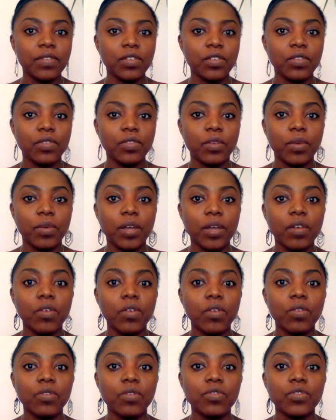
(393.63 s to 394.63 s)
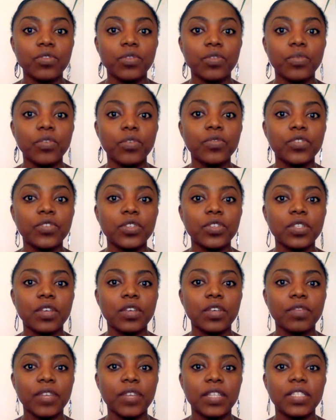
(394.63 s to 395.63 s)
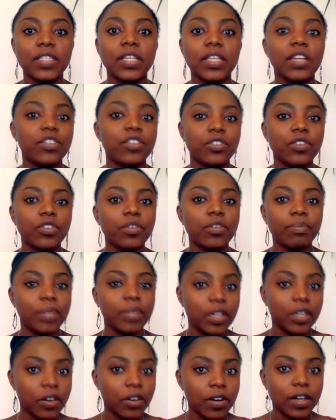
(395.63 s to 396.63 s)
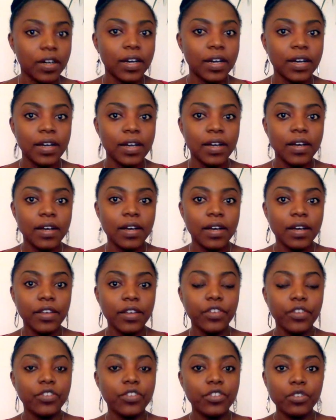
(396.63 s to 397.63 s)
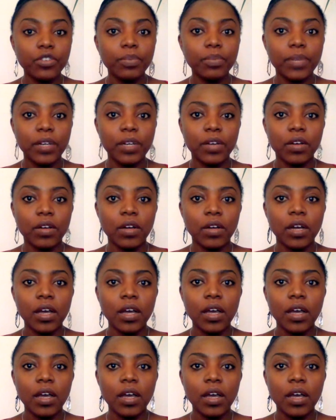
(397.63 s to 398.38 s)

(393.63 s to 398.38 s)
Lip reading: You're the one who's removed yourself and said you don't belong. You do belong.